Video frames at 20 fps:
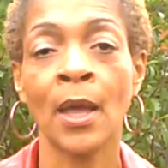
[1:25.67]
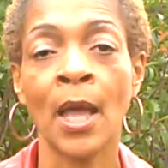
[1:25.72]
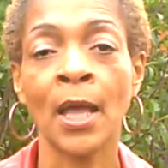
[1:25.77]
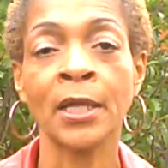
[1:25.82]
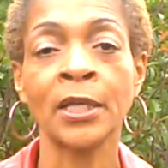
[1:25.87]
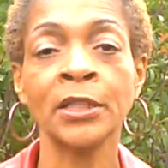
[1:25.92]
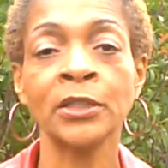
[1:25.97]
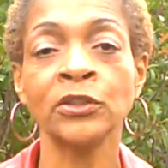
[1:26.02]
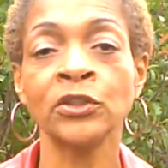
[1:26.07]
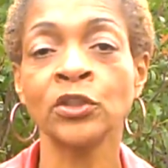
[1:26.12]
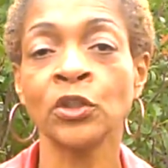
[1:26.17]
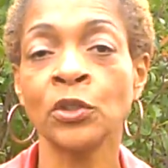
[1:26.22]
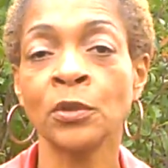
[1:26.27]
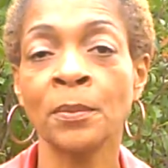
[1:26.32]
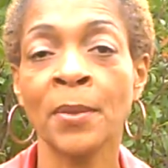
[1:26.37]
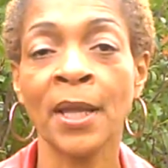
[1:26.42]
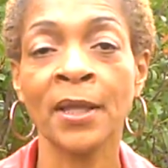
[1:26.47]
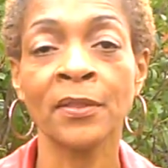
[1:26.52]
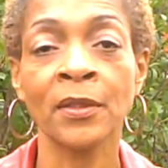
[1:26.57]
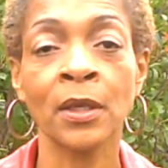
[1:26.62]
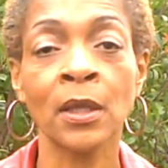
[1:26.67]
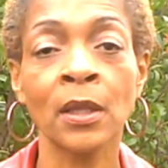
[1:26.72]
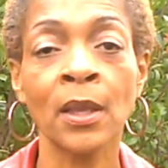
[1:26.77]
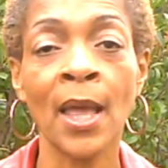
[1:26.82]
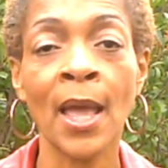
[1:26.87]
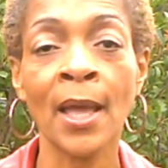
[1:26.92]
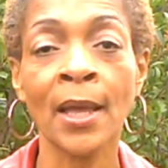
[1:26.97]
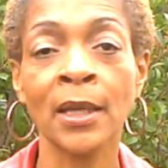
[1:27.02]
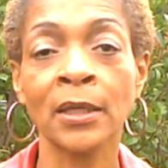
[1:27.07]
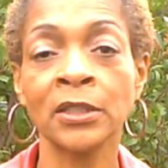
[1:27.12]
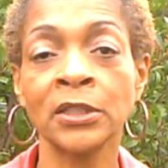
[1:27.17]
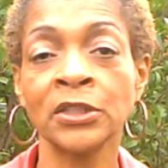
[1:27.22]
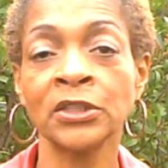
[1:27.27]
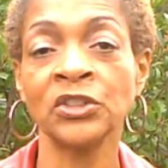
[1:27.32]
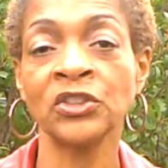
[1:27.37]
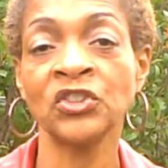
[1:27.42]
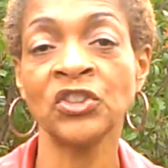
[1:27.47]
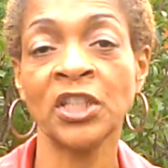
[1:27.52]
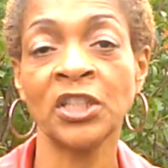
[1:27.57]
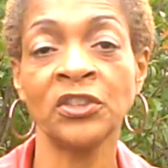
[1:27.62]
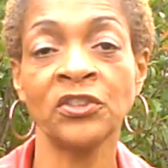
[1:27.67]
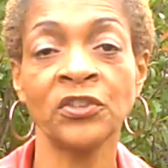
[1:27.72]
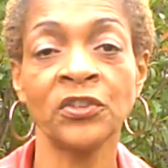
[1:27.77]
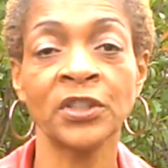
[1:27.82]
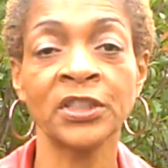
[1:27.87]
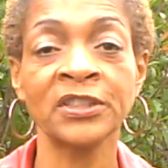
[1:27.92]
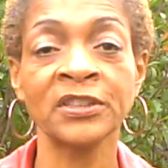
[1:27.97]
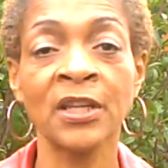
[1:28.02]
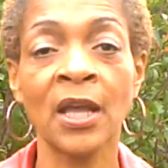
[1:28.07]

I couldn't turn back the clock, I couldn't change the